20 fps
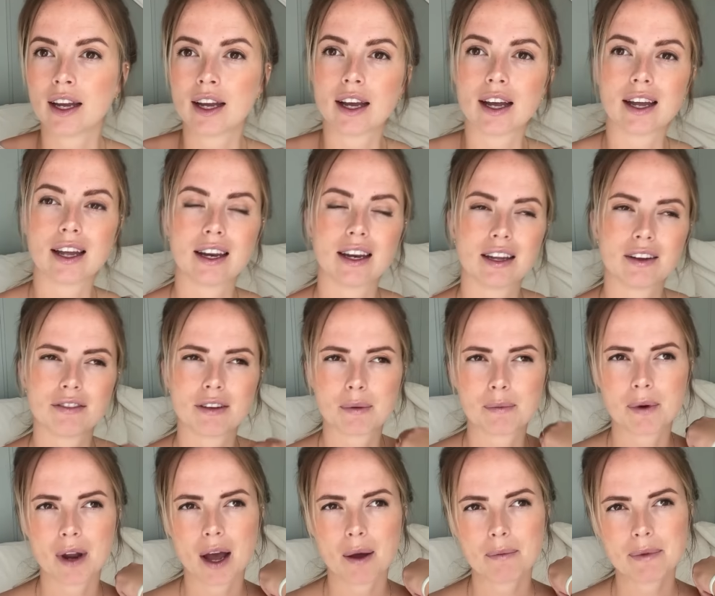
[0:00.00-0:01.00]
And if I'm
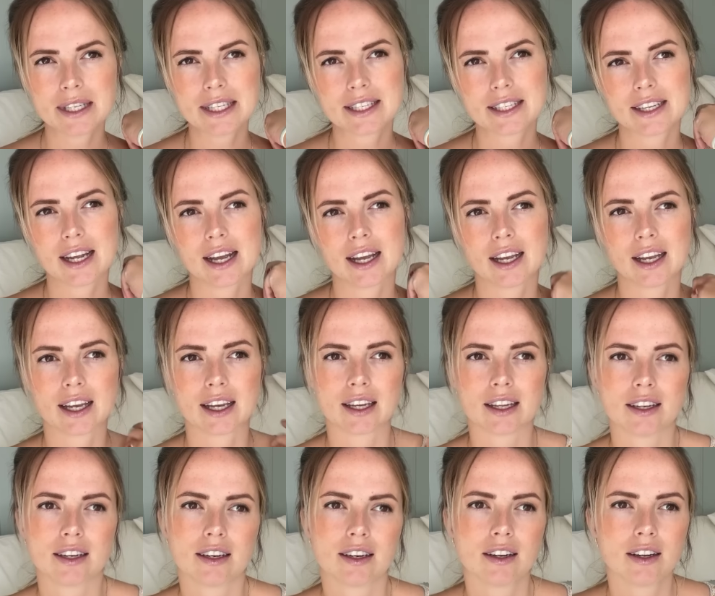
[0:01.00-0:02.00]
not
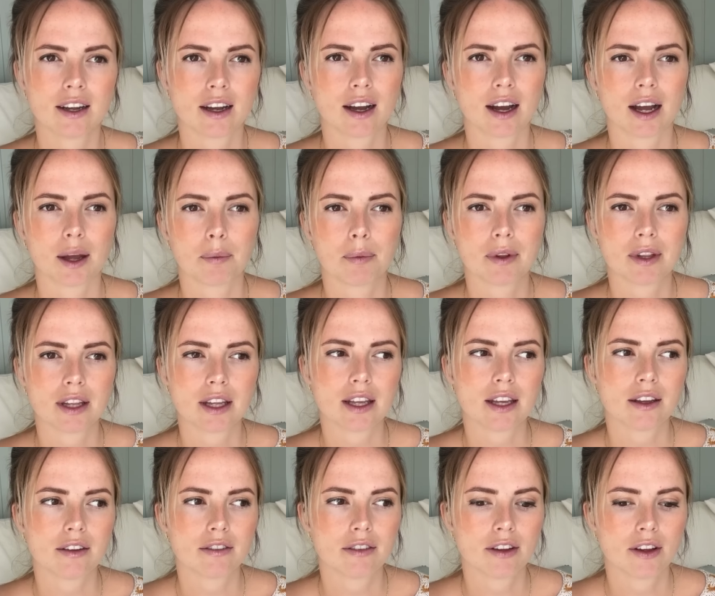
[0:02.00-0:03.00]
mistaken, I
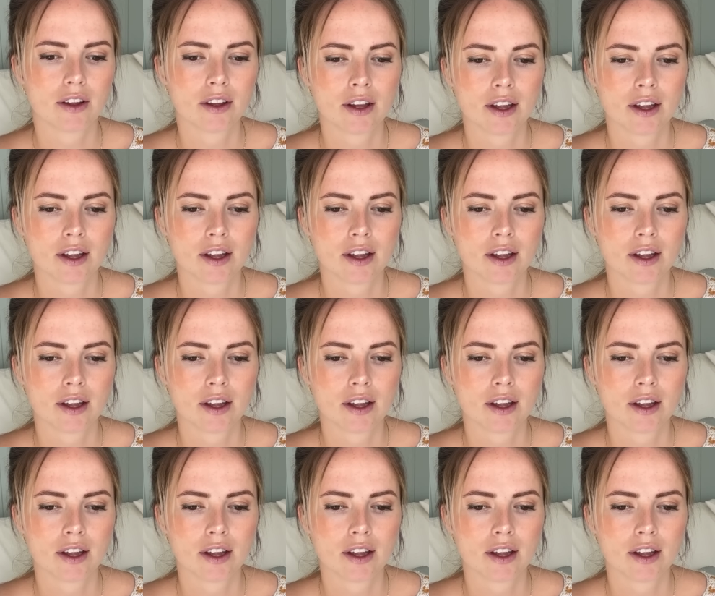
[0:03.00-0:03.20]
believe